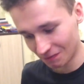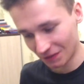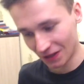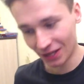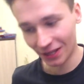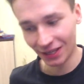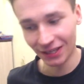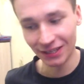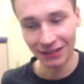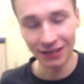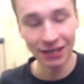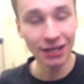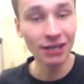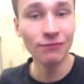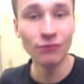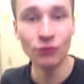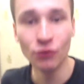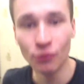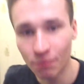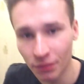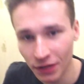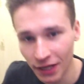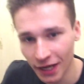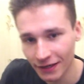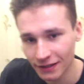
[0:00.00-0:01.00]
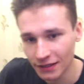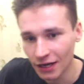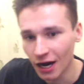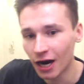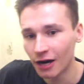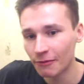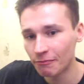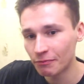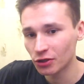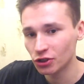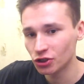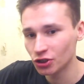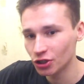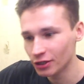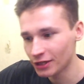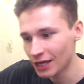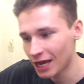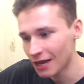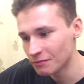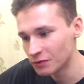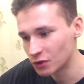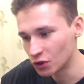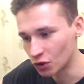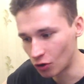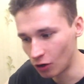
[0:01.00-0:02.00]
if you played RPG
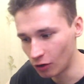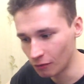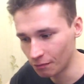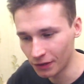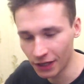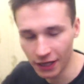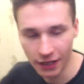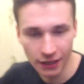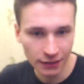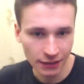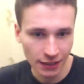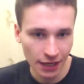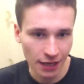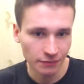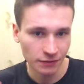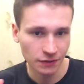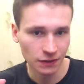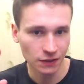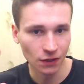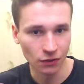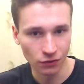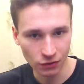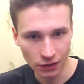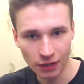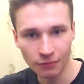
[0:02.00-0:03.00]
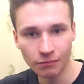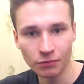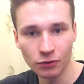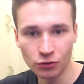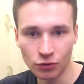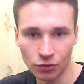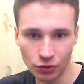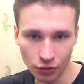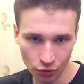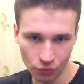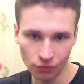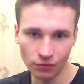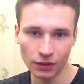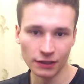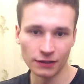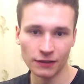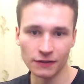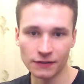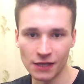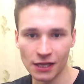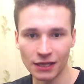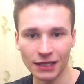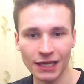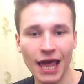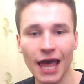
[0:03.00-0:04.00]
games, role-playing games on computer, you will
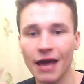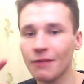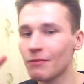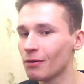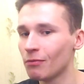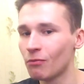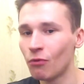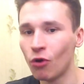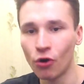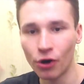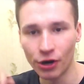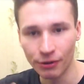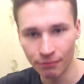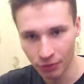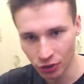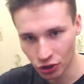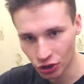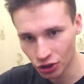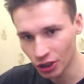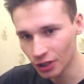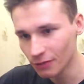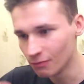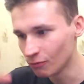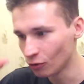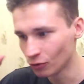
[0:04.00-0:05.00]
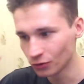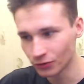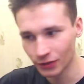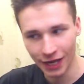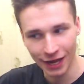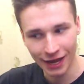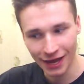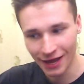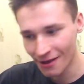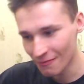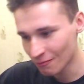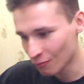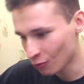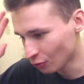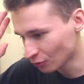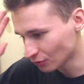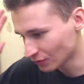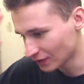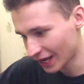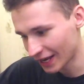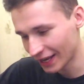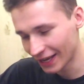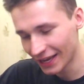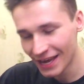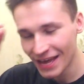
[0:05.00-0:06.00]
understand MMO, RPG, multi,
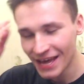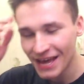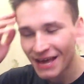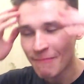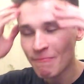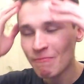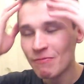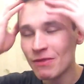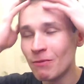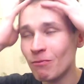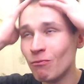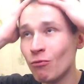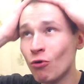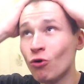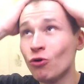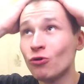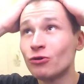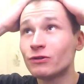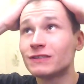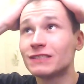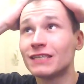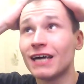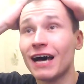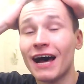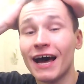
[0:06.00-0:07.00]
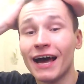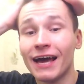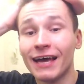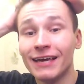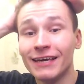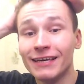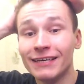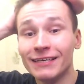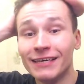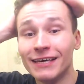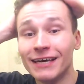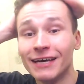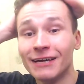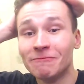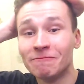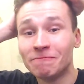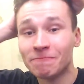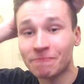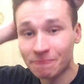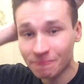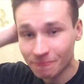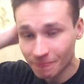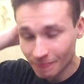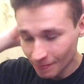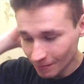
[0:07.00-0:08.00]
multi, multi.
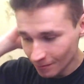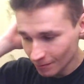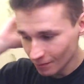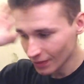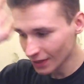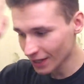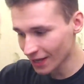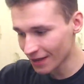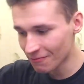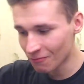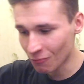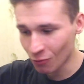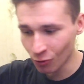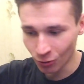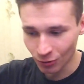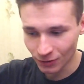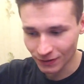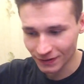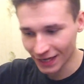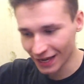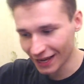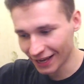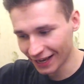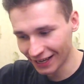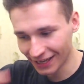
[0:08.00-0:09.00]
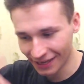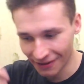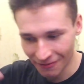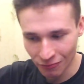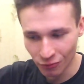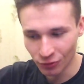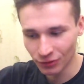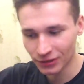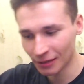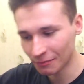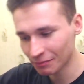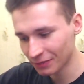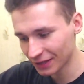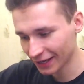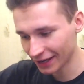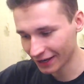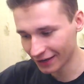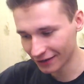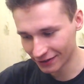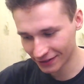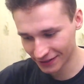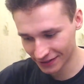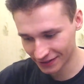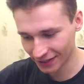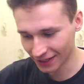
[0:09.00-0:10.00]
Um, multi
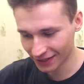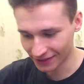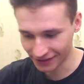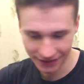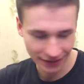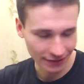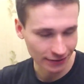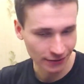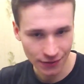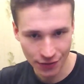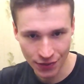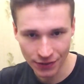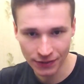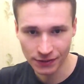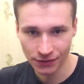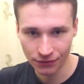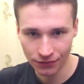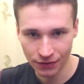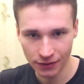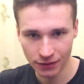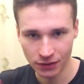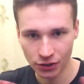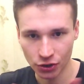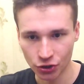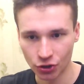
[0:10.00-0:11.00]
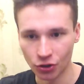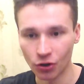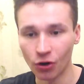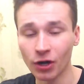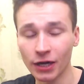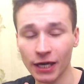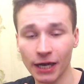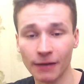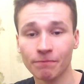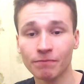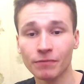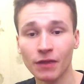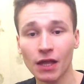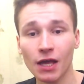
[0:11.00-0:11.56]
multiplayer CS and things of this nature okay